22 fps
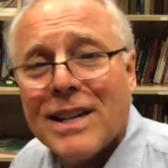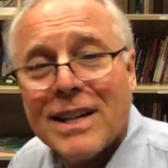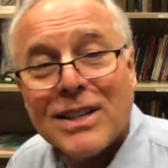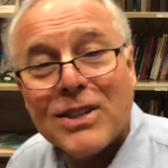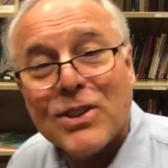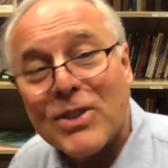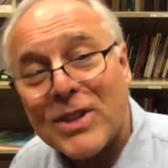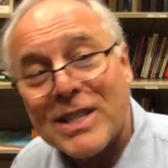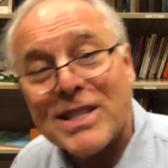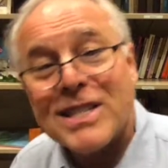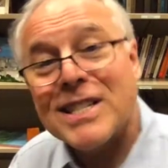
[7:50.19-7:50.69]

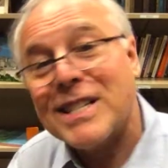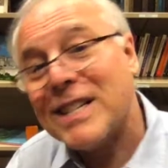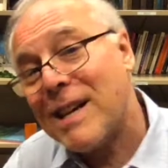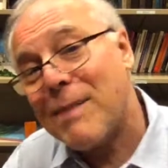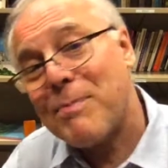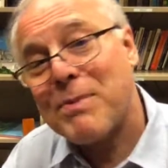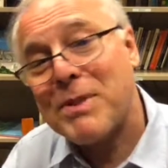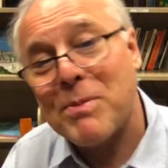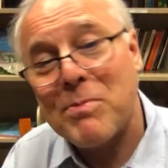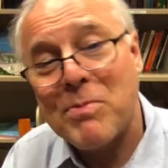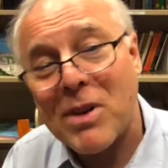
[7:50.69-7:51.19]
You can
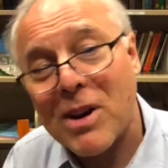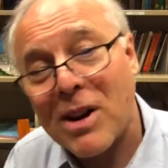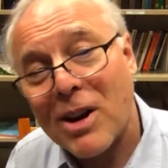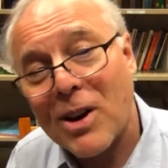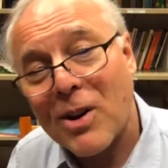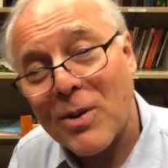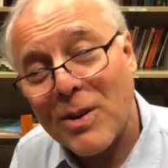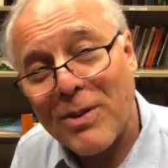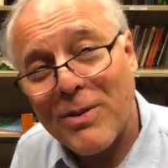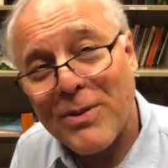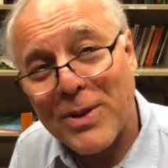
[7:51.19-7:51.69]
skip
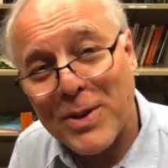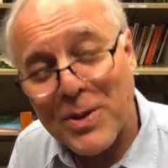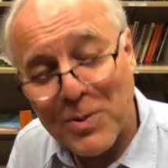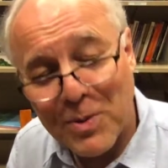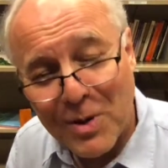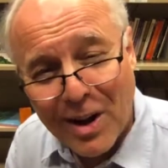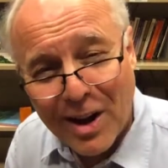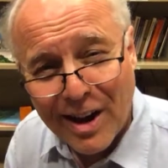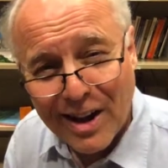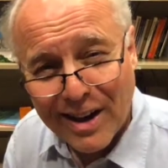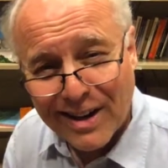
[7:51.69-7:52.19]
tomorrow if you
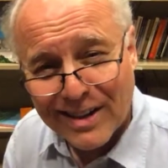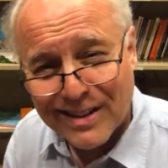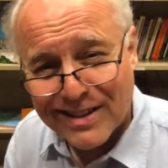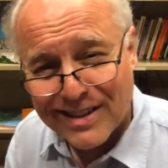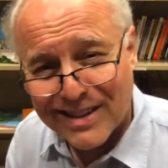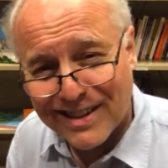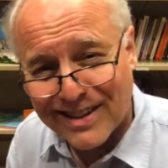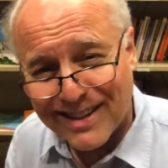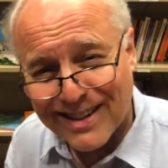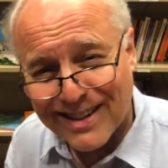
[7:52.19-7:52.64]
want.